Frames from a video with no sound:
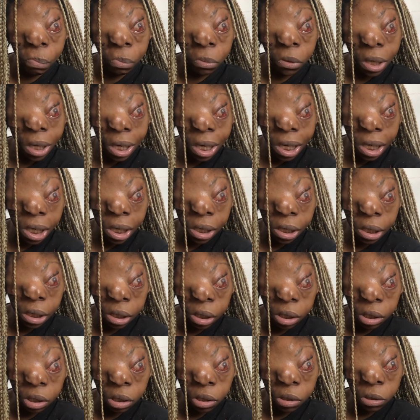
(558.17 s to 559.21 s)

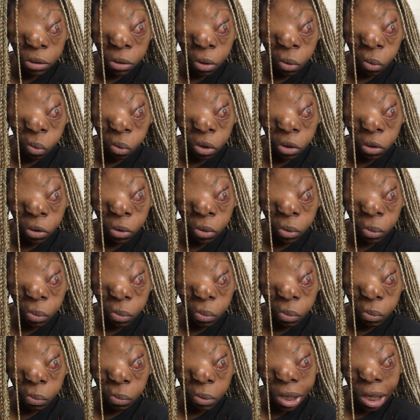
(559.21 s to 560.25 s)
And
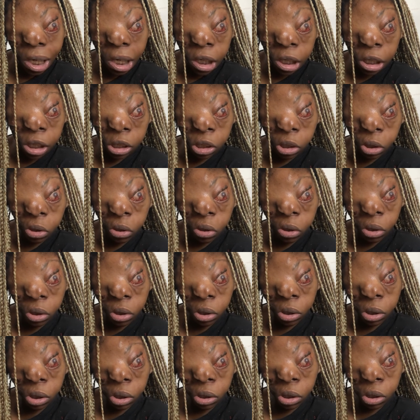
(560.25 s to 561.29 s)
also when I
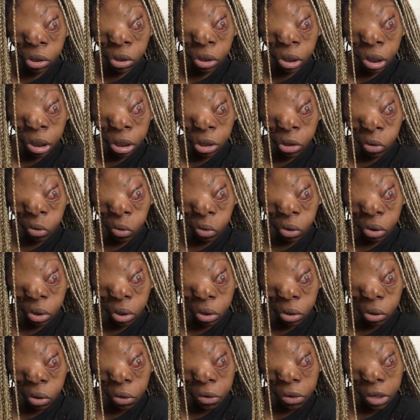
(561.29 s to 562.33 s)
use
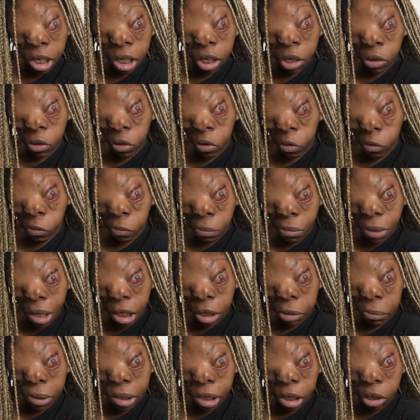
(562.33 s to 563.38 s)
the restroom, I
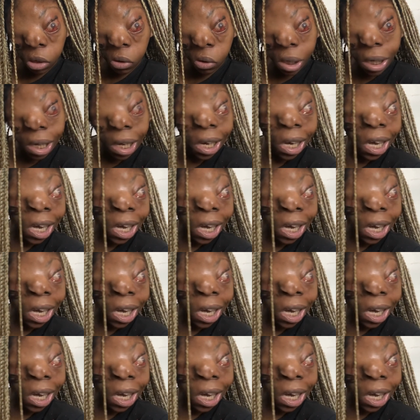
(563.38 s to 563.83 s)
make sure that